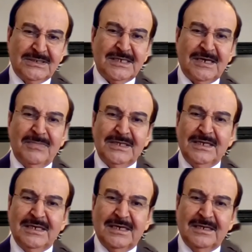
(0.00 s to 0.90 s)

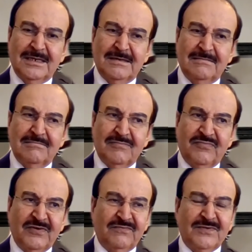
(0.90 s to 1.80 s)
somebody
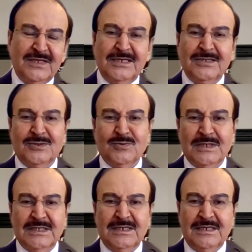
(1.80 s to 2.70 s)
in 15,
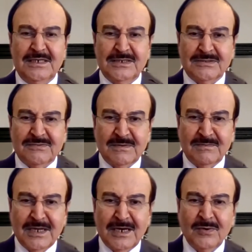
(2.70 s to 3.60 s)
20 years from
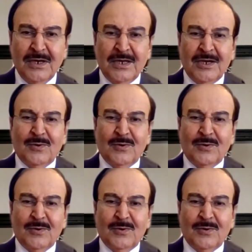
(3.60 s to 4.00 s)
now